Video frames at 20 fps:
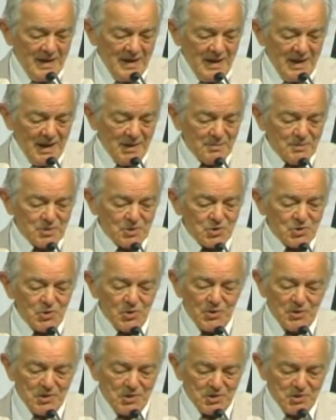I was
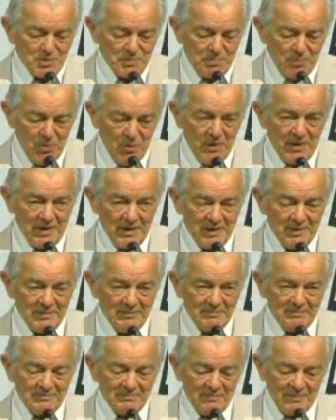so disappointed
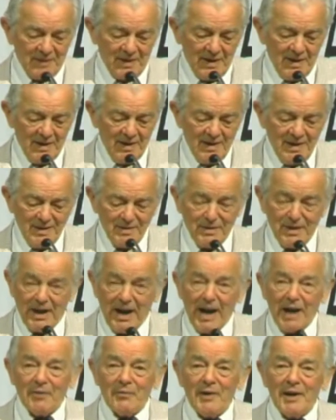that
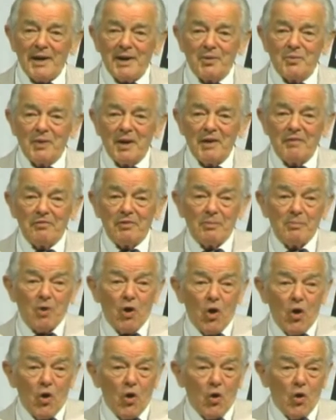I ran away from
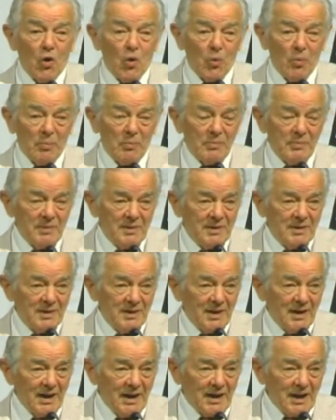home
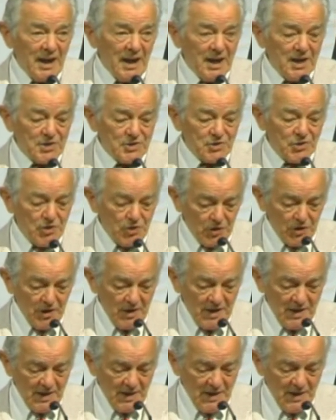at age 30.